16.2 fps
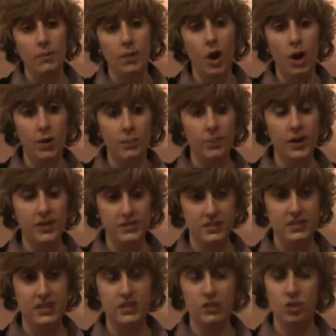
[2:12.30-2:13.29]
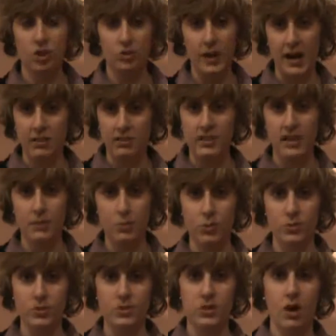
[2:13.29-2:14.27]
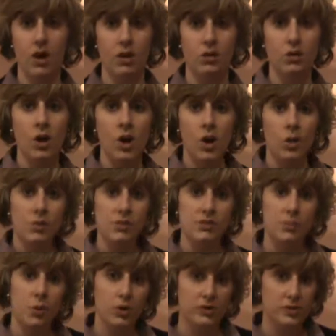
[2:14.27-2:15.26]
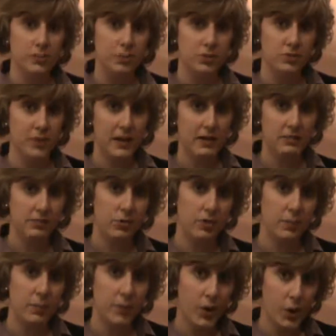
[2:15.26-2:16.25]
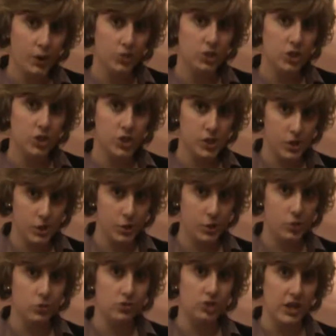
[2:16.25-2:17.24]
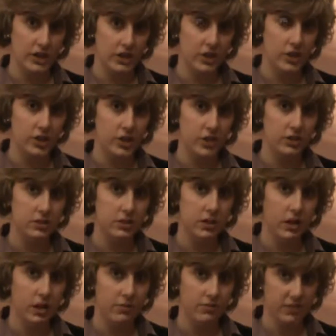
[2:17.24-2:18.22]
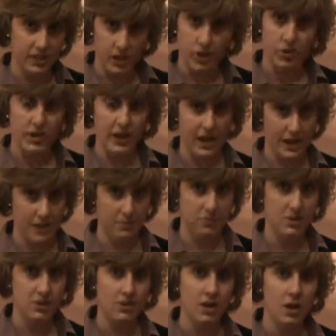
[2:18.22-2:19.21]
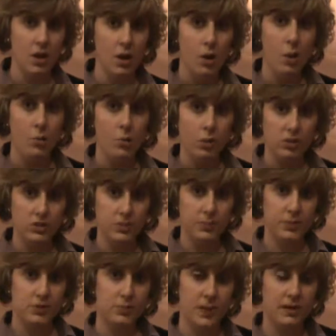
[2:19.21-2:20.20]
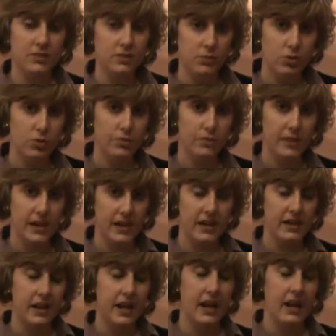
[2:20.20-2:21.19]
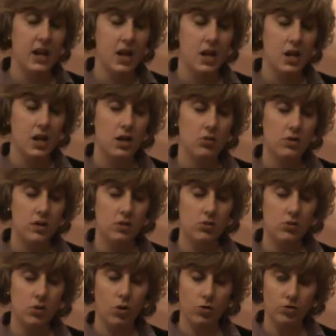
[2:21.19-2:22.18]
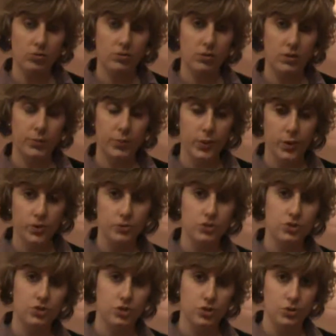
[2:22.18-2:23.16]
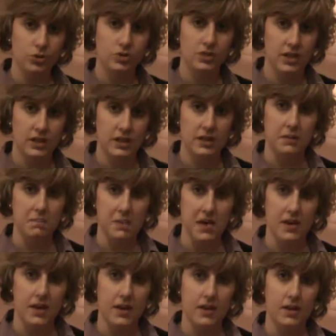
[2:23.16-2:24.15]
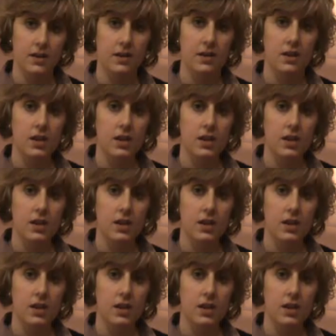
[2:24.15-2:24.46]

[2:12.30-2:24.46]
our presentation, our roundtable was on, was a multiperspectival approach to gendered video games. Multiperspectival being a critical cultural approach to studying media,